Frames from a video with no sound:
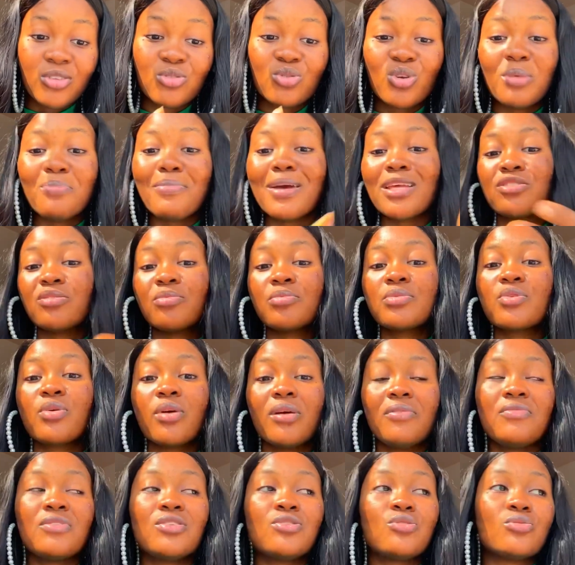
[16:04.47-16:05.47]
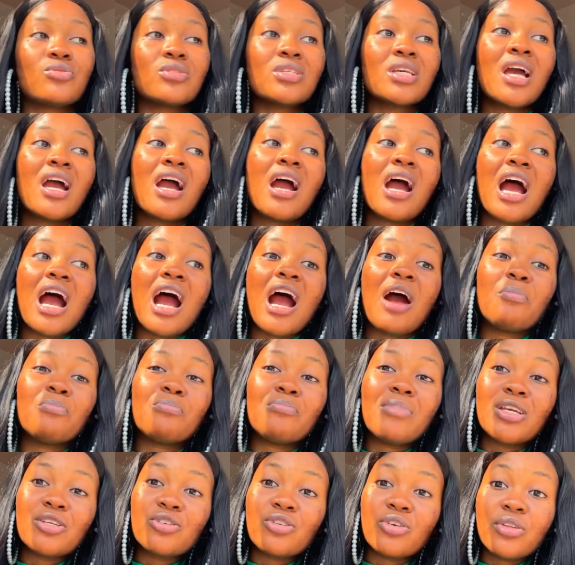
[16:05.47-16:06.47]
So in my subsequent videos, I'm
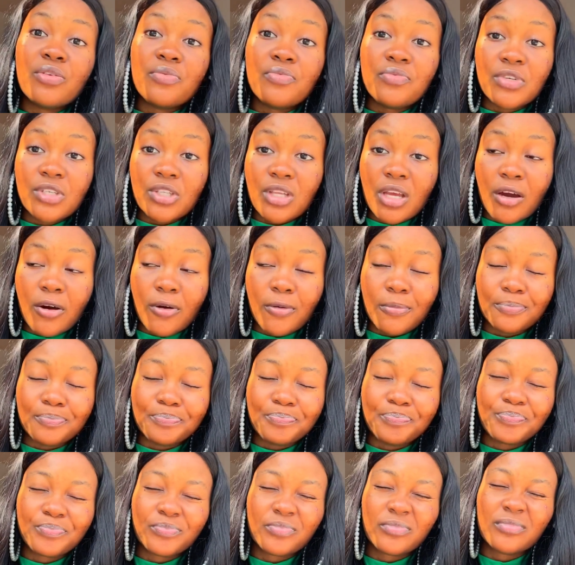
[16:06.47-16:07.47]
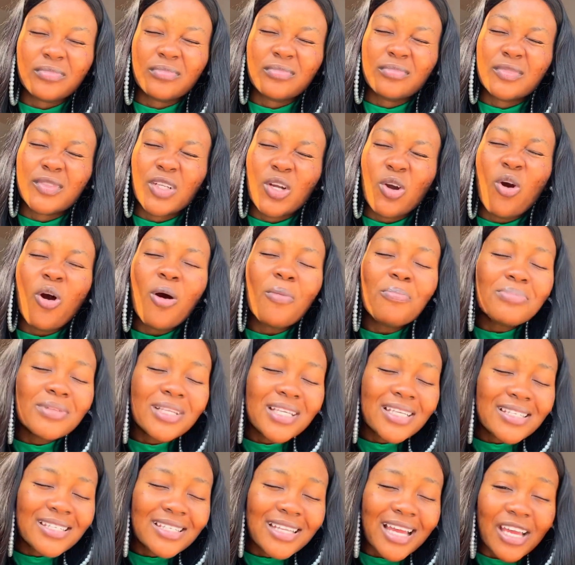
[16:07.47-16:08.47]
mentioning
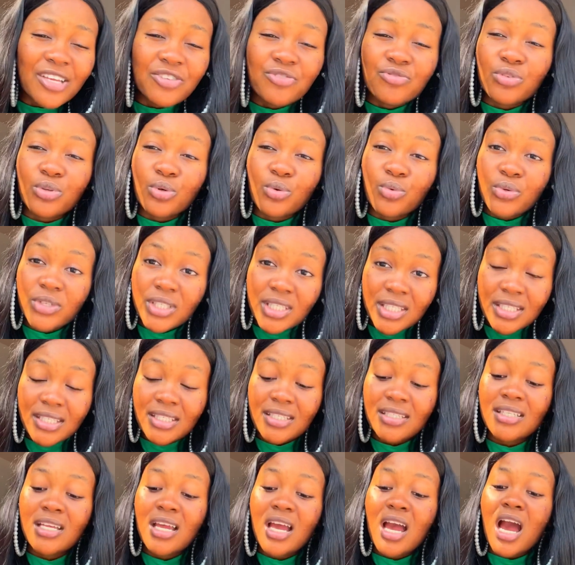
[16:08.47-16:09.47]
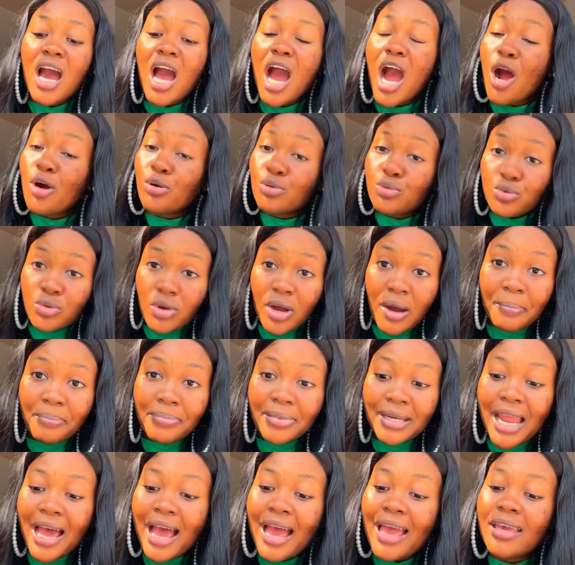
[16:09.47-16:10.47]
companies that is recruiting, how to
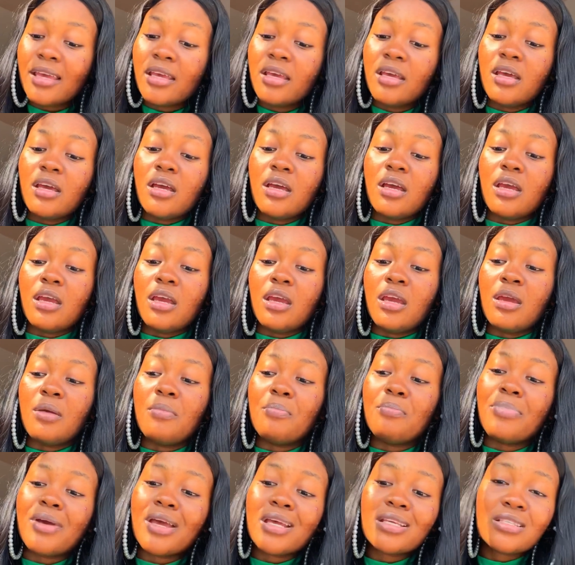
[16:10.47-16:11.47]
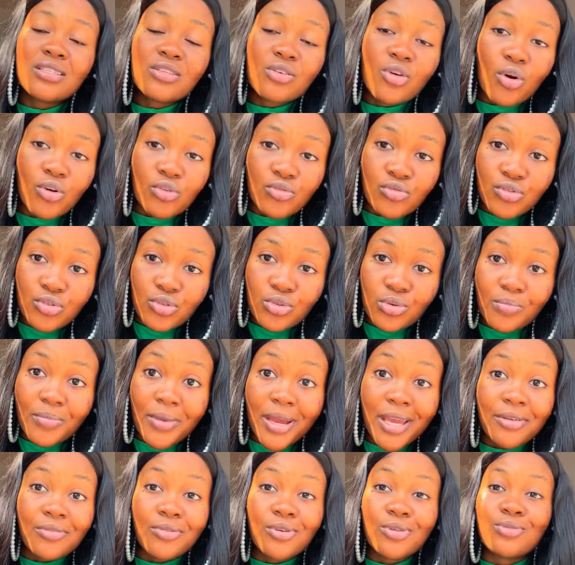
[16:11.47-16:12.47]
apply, best country to
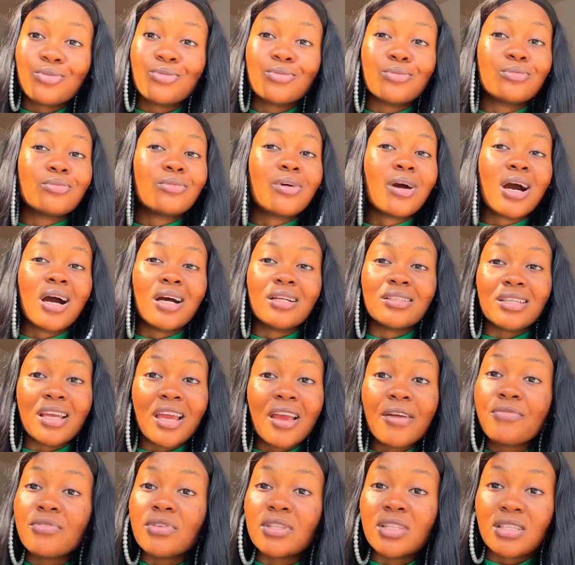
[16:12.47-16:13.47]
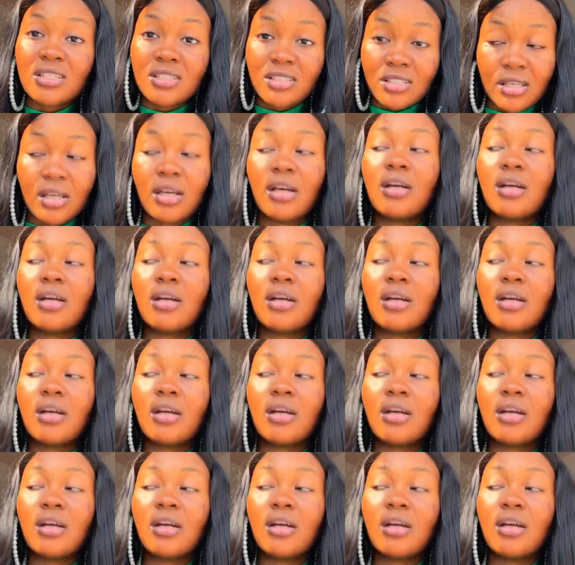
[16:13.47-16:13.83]
migrate to, and everything.